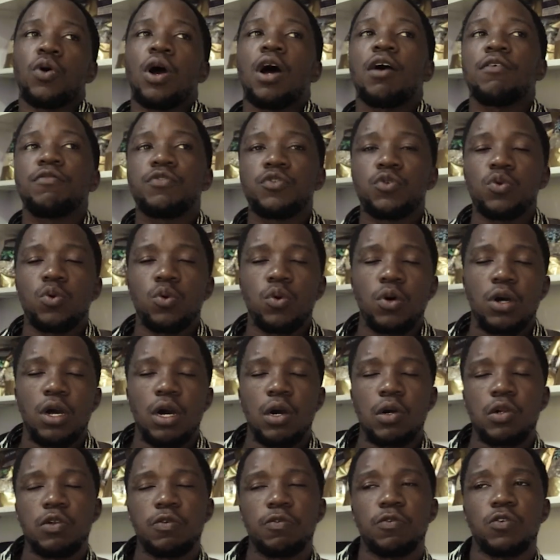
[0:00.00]
you have to look
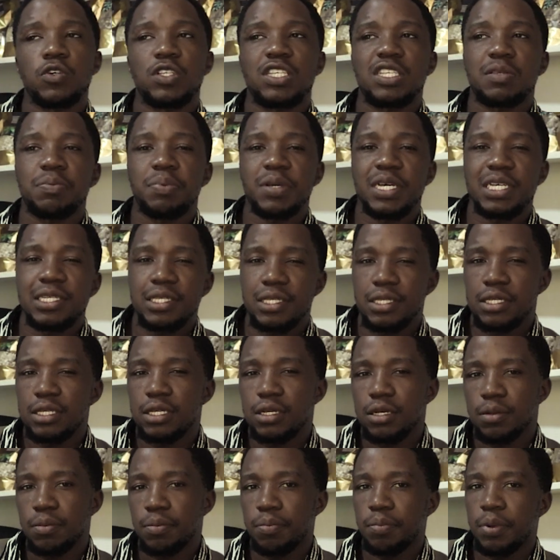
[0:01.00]
out for
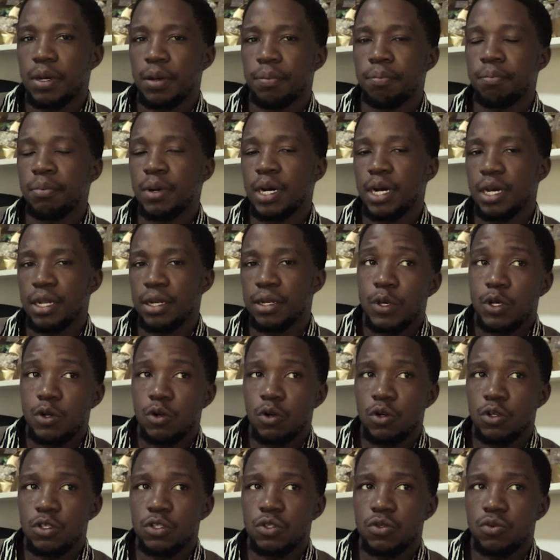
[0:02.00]
spacing per bird
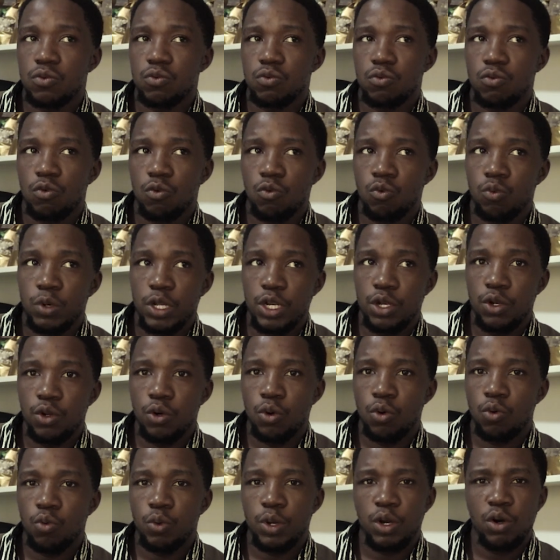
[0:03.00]
because we
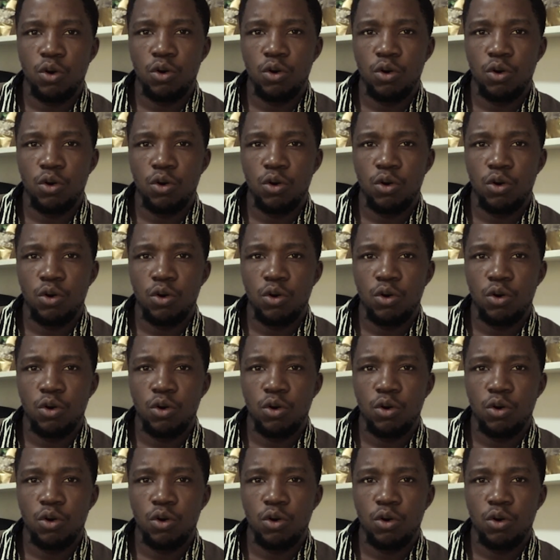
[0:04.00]
know, we